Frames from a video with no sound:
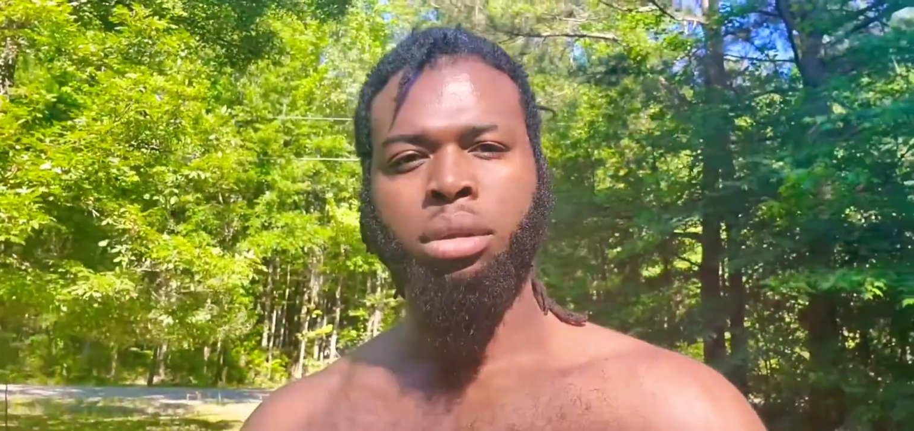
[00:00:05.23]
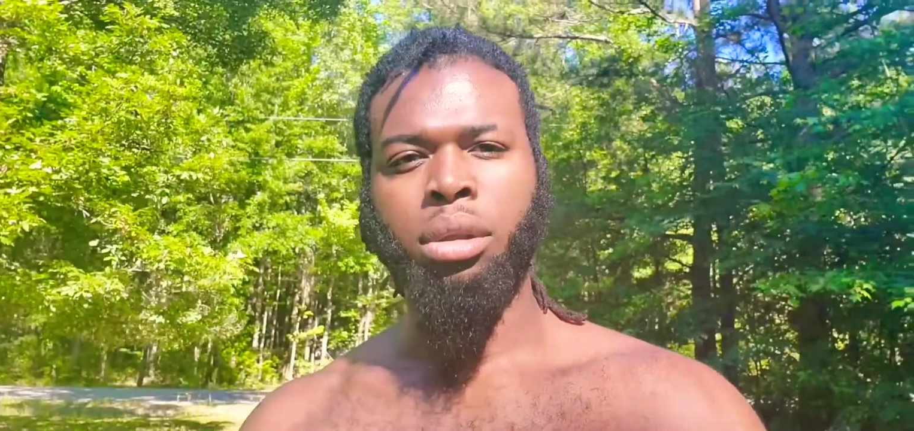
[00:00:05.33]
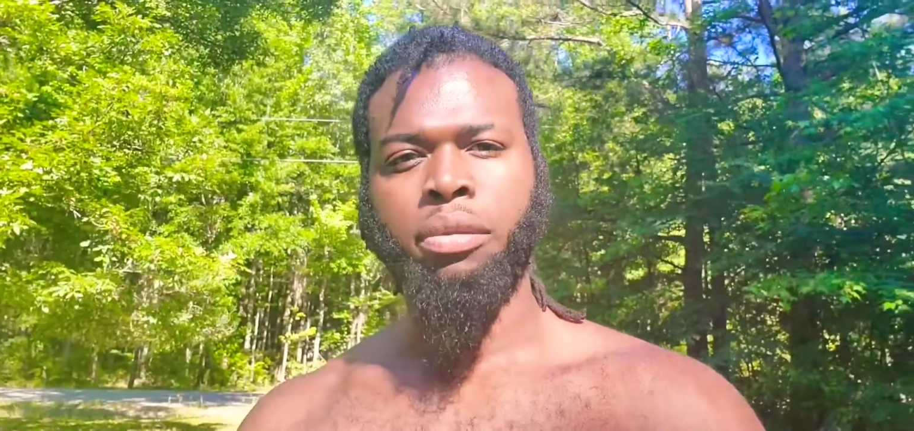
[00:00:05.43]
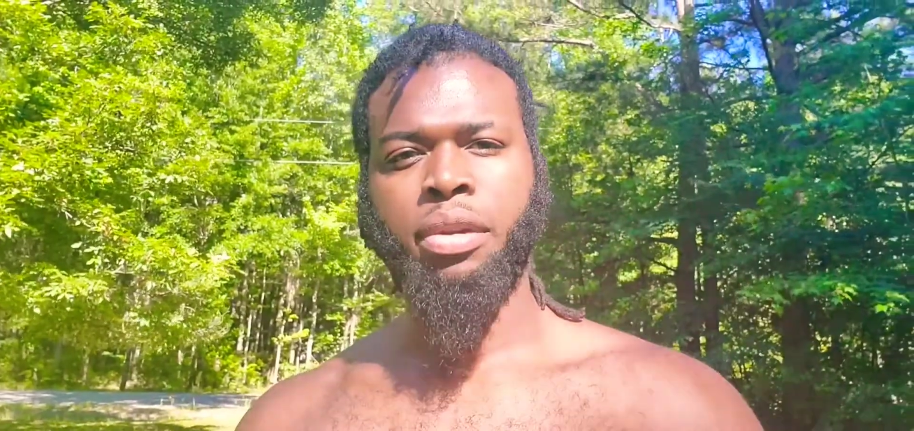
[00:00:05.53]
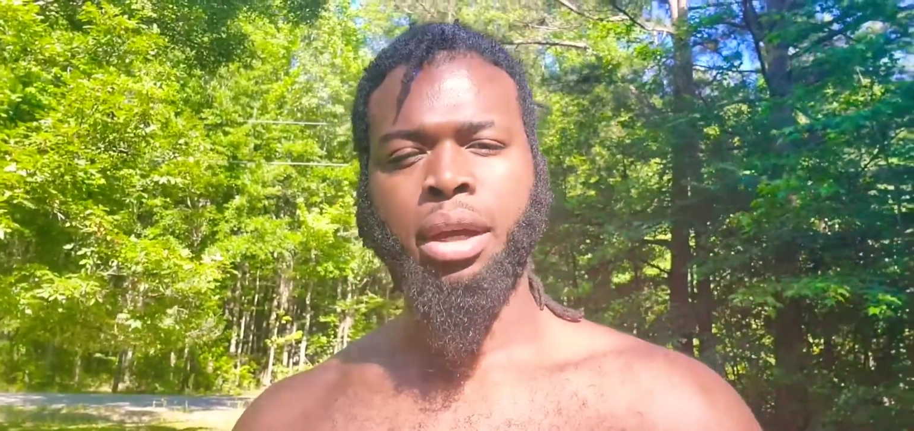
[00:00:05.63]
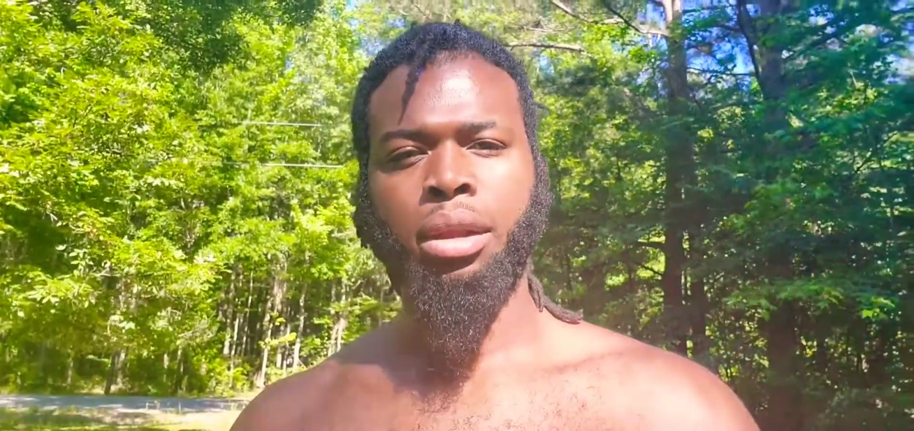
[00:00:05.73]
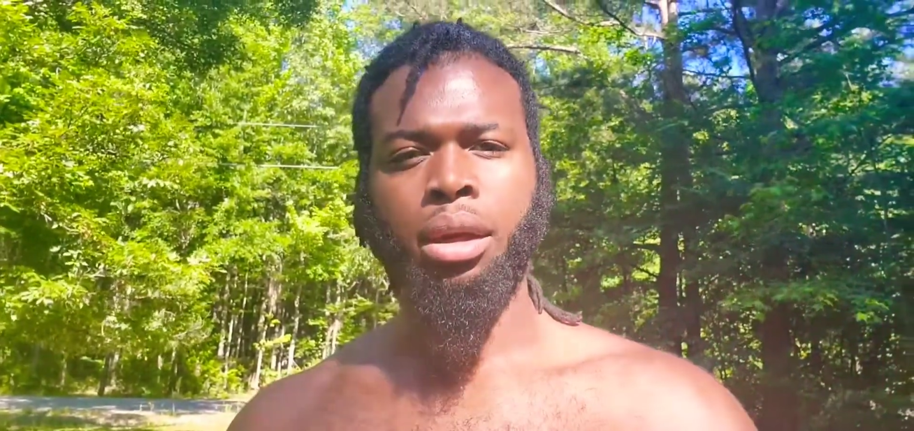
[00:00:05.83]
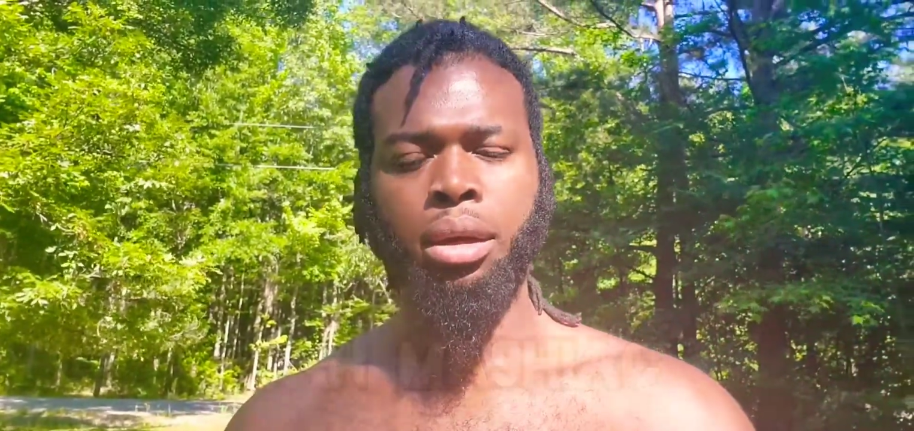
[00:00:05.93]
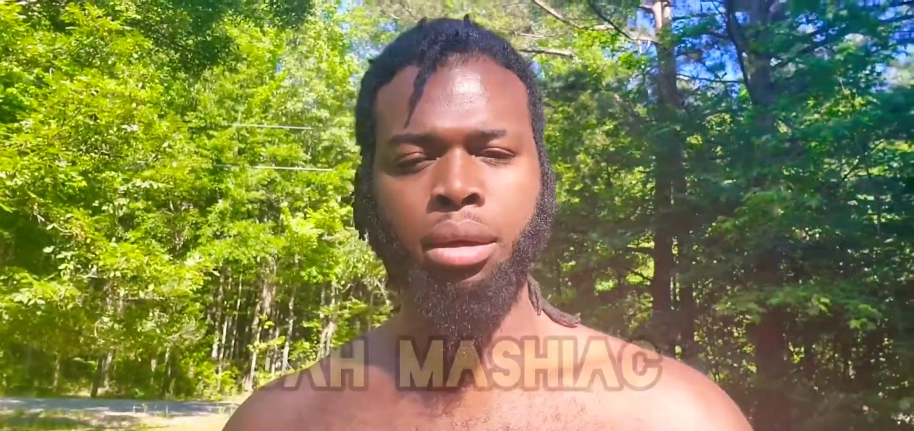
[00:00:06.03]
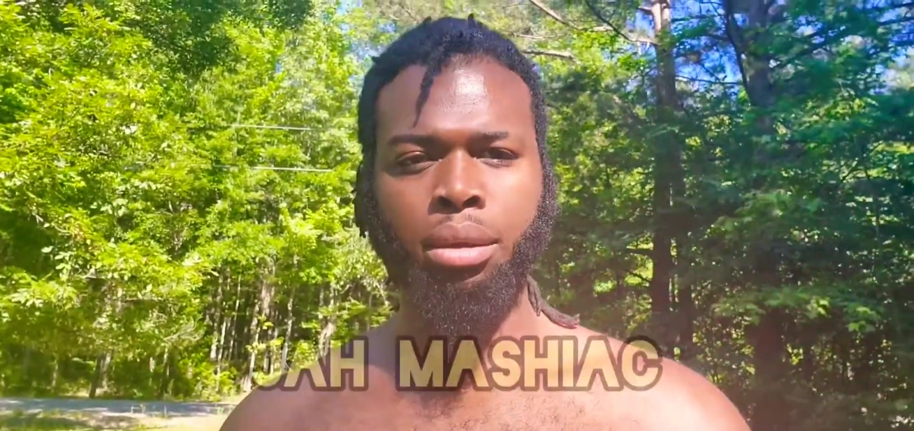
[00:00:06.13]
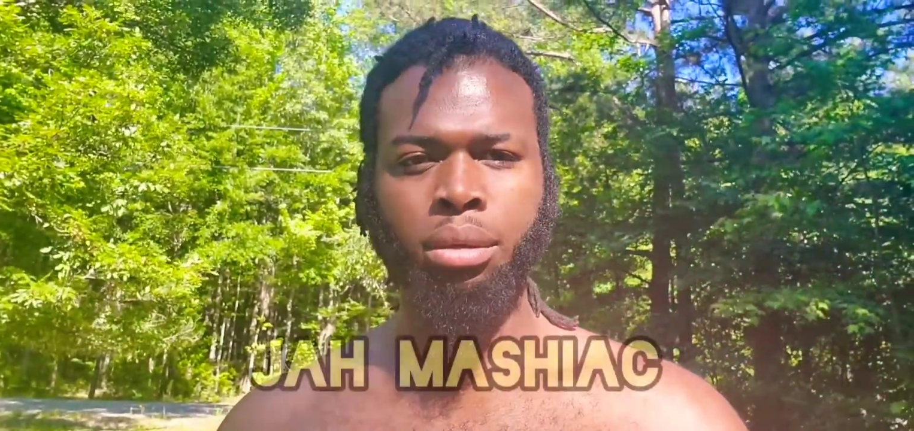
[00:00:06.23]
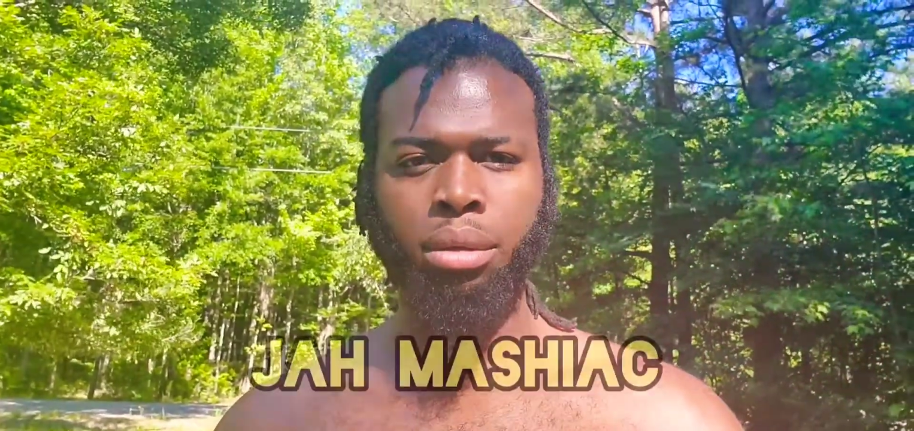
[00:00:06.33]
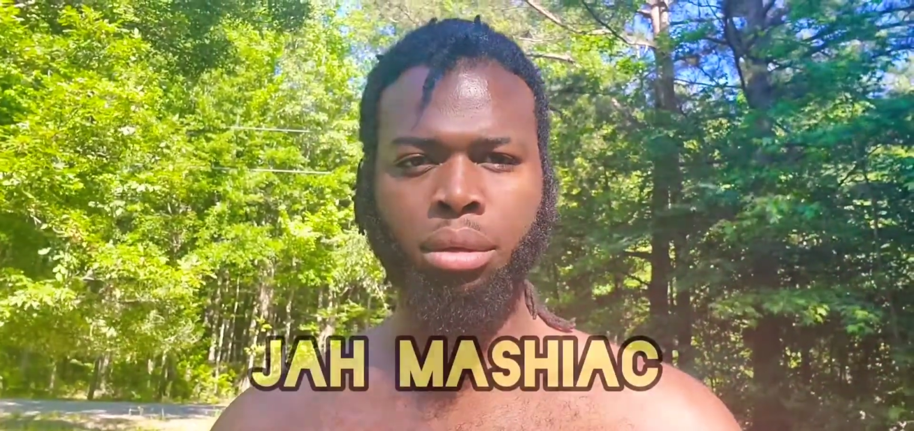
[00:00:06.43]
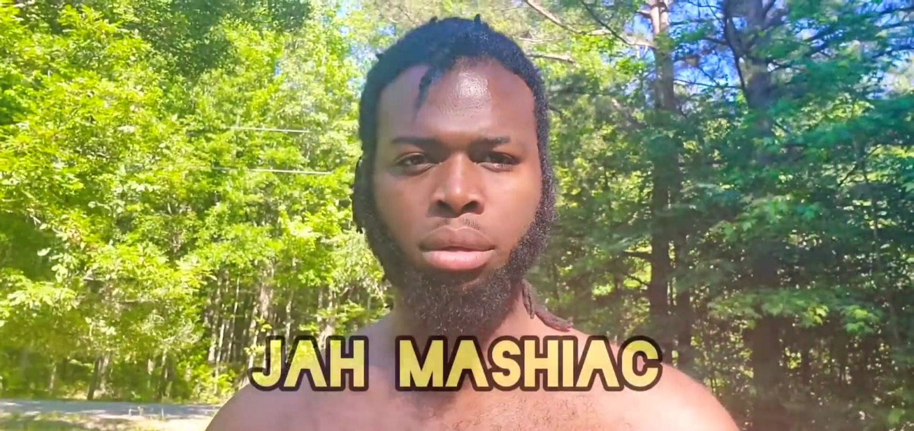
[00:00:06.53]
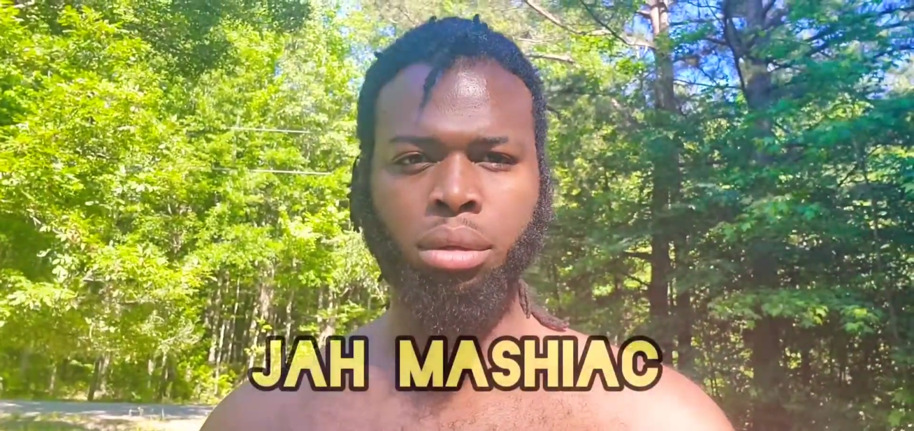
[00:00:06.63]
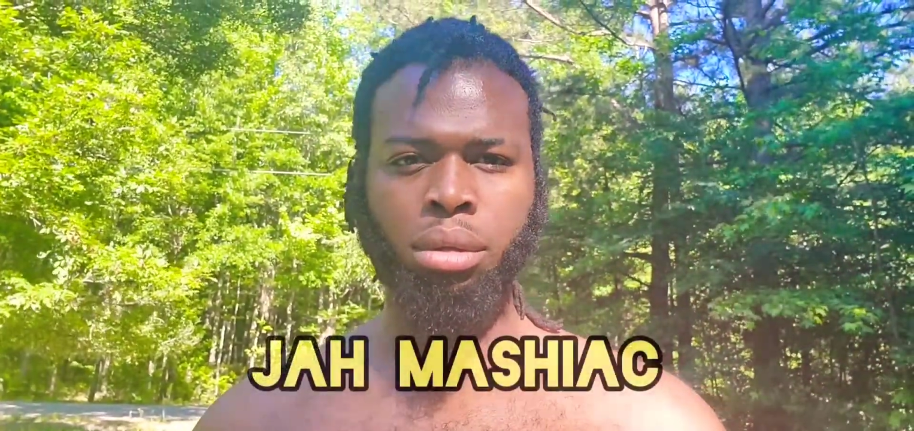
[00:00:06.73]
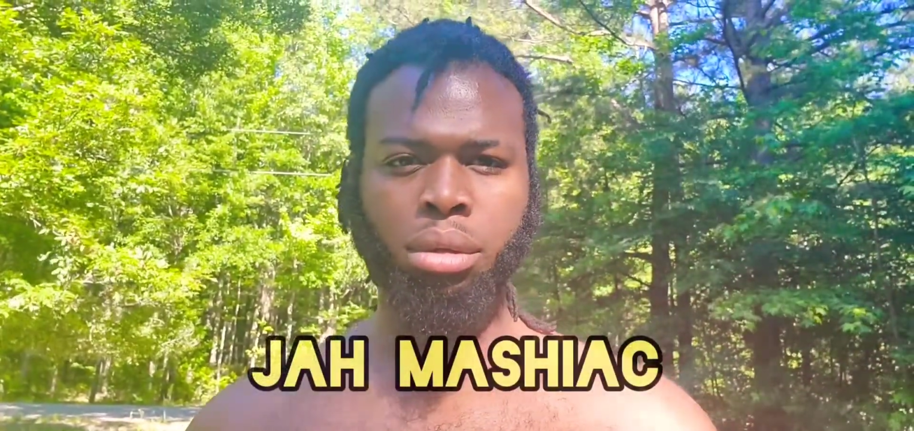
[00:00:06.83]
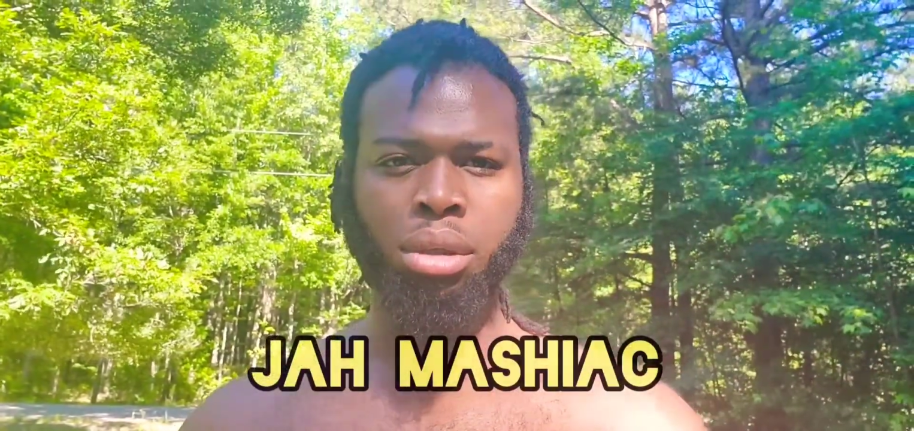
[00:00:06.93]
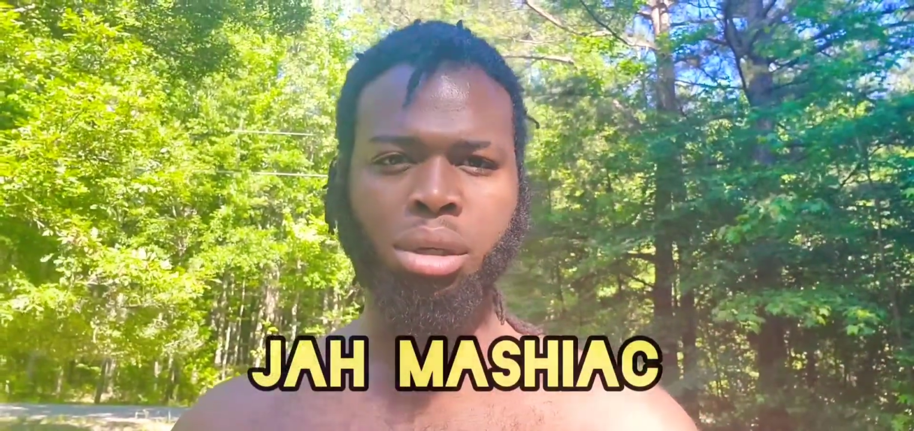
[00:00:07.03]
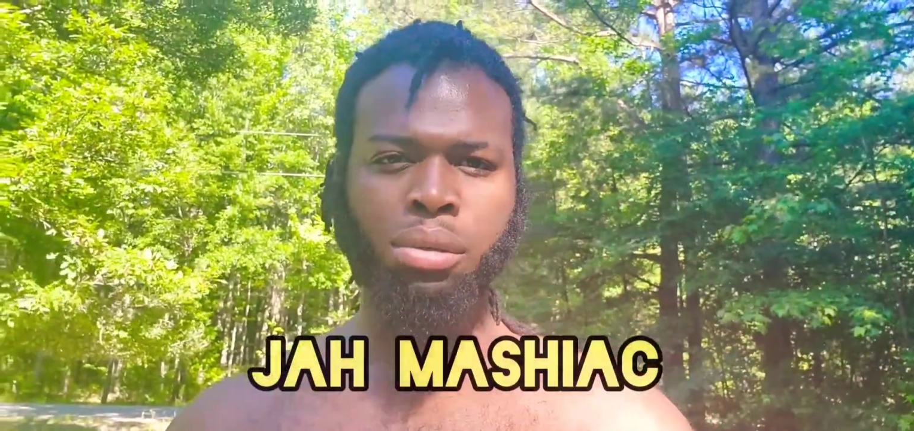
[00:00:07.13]
to the fact that
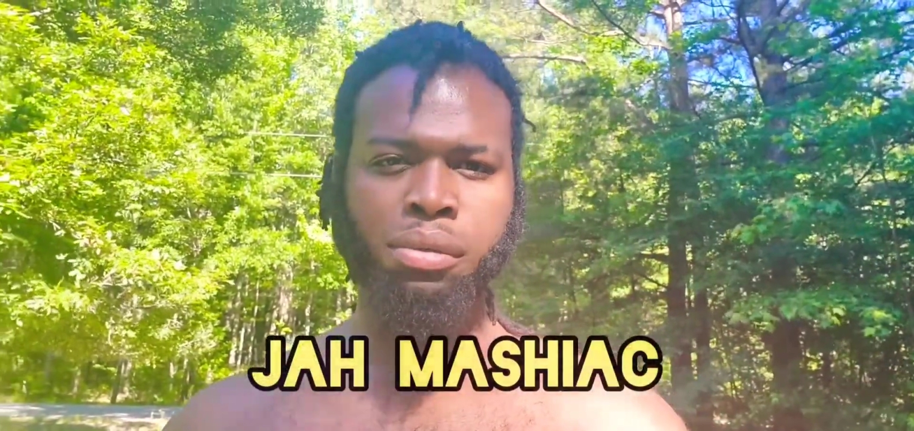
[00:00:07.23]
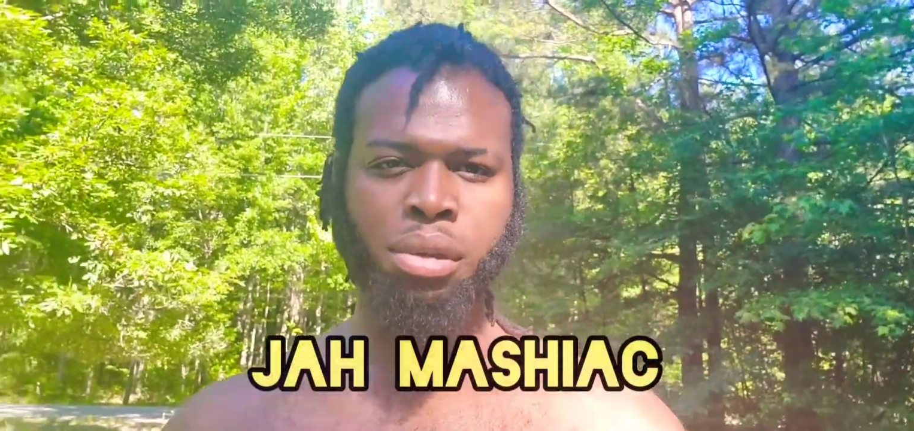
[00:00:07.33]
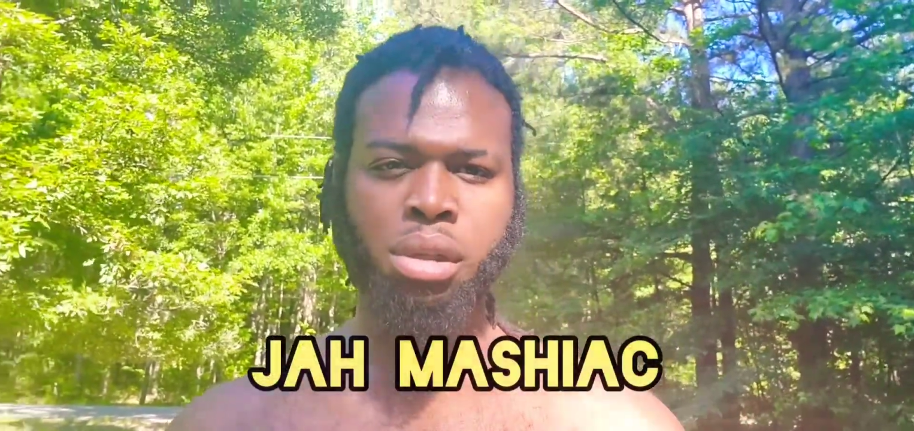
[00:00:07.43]
self